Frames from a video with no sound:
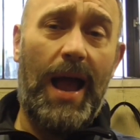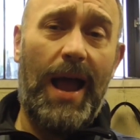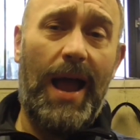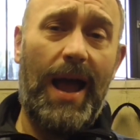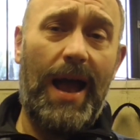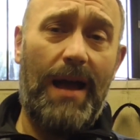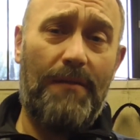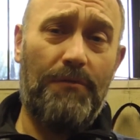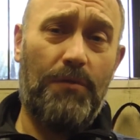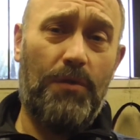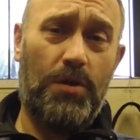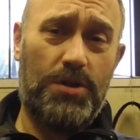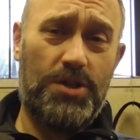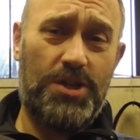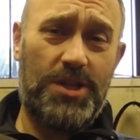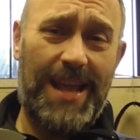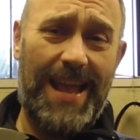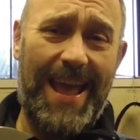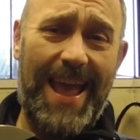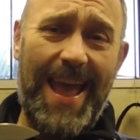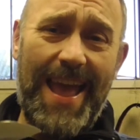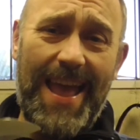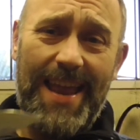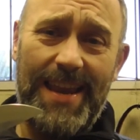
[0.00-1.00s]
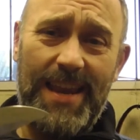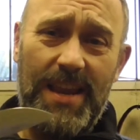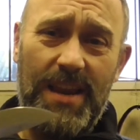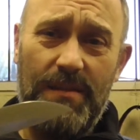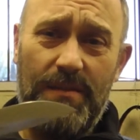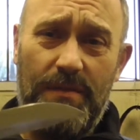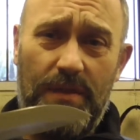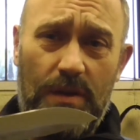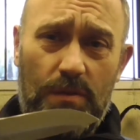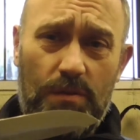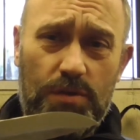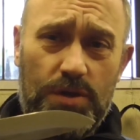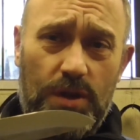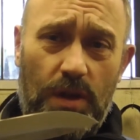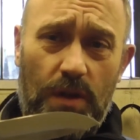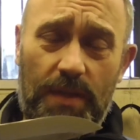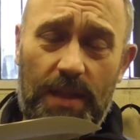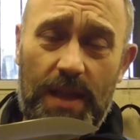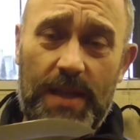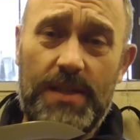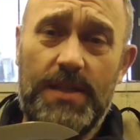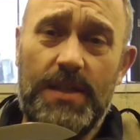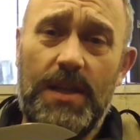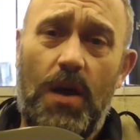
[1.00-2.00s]
I haven't watched any reviews
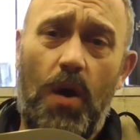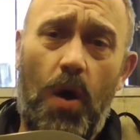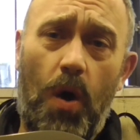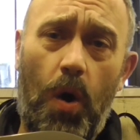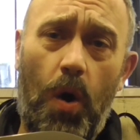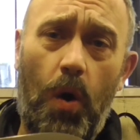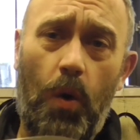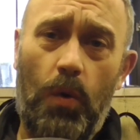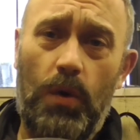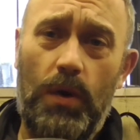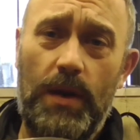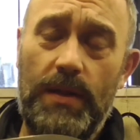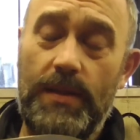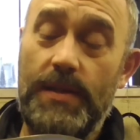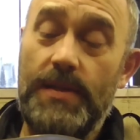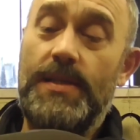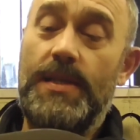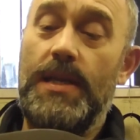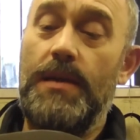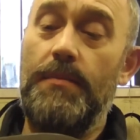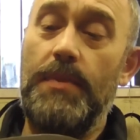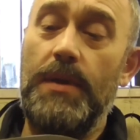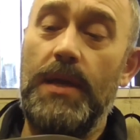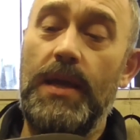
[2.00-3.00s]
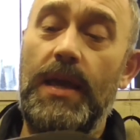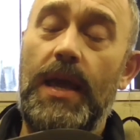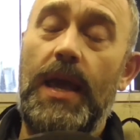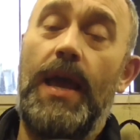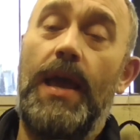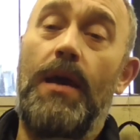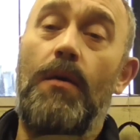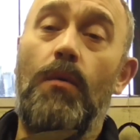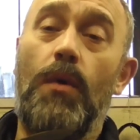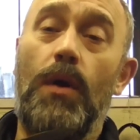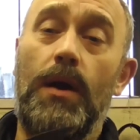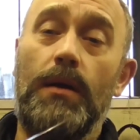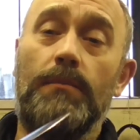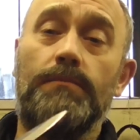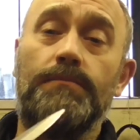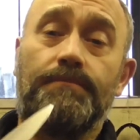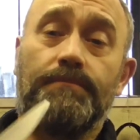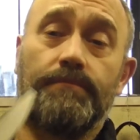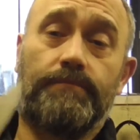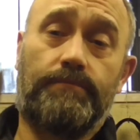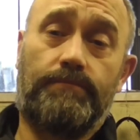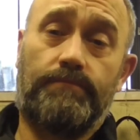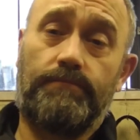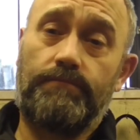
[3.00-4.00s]
on this, only the DBK one.
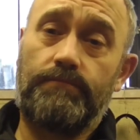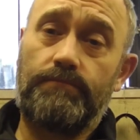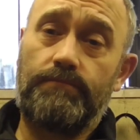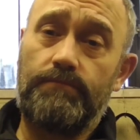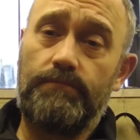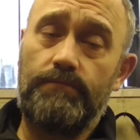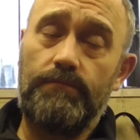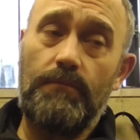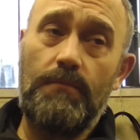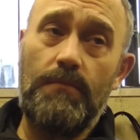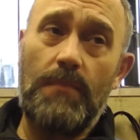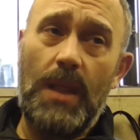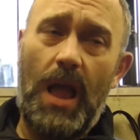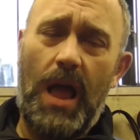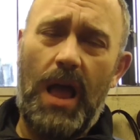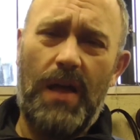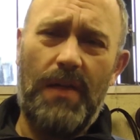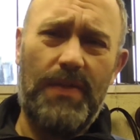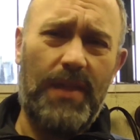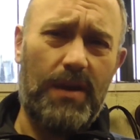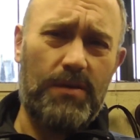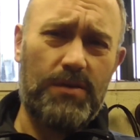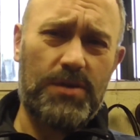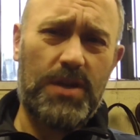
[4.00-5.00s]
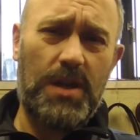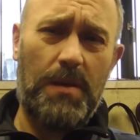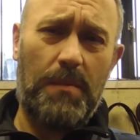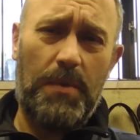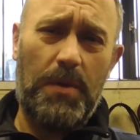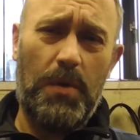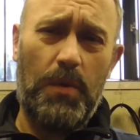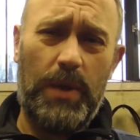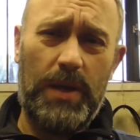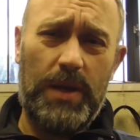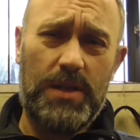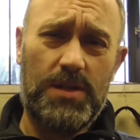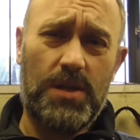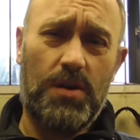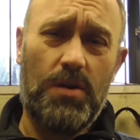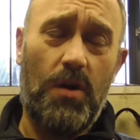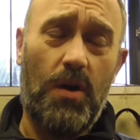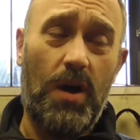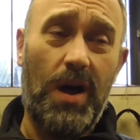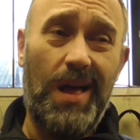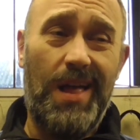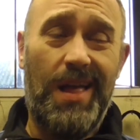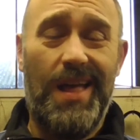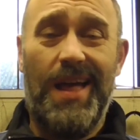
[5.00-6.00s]
And that was a couple of weeks
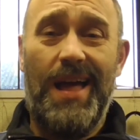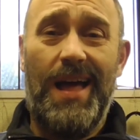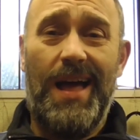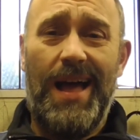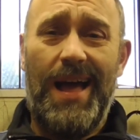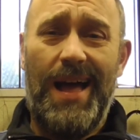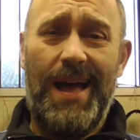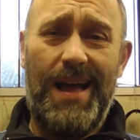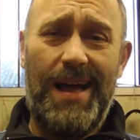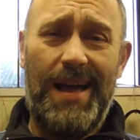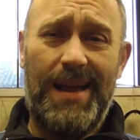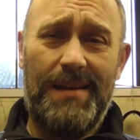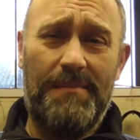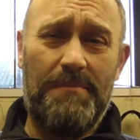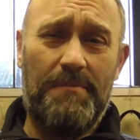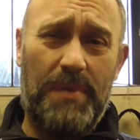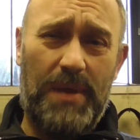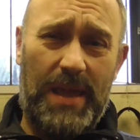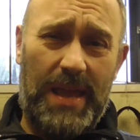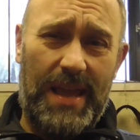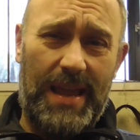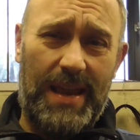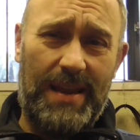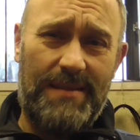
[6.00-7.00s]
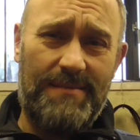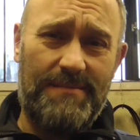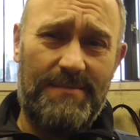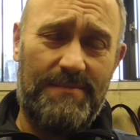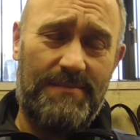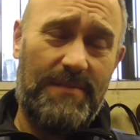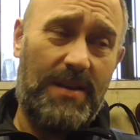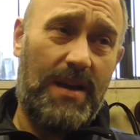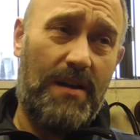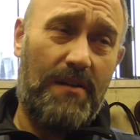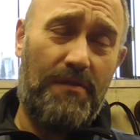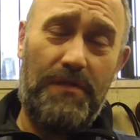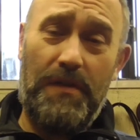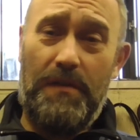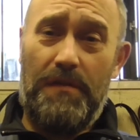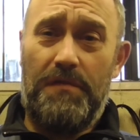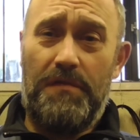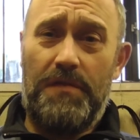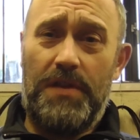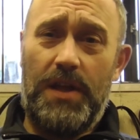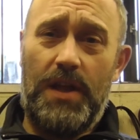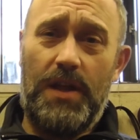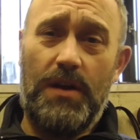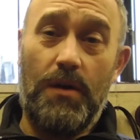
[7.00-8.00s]
ago. And being a
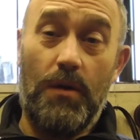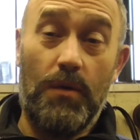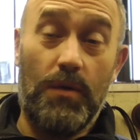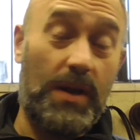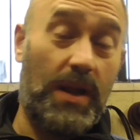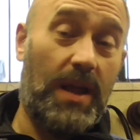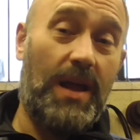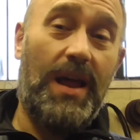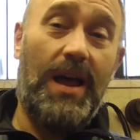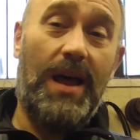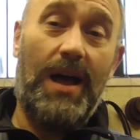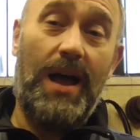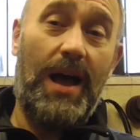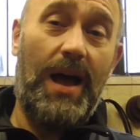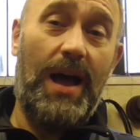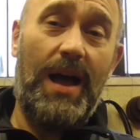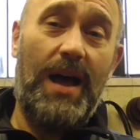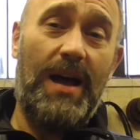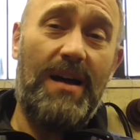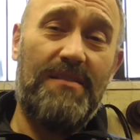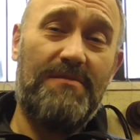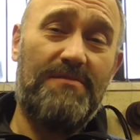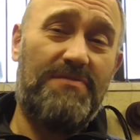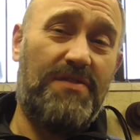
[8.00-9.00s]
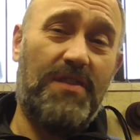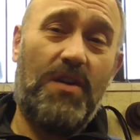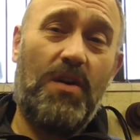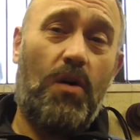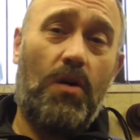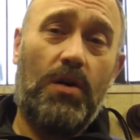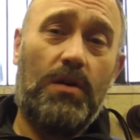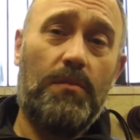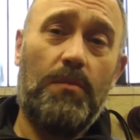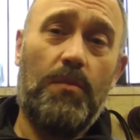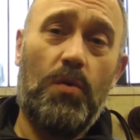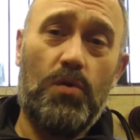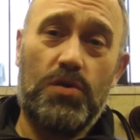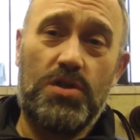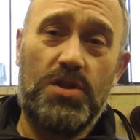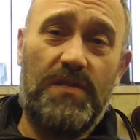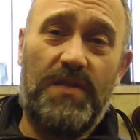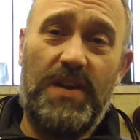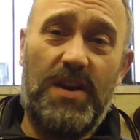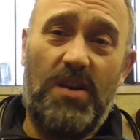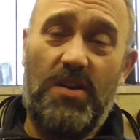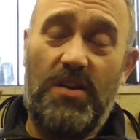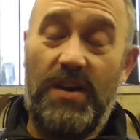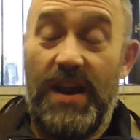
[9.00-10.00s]
50-year-old, I've forgotten most
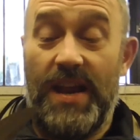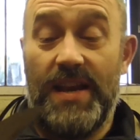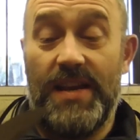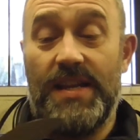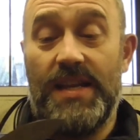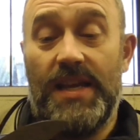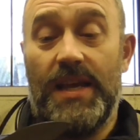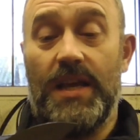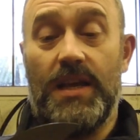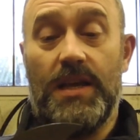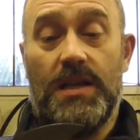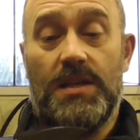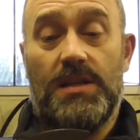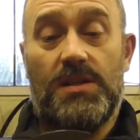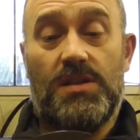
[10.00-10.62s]
of it already.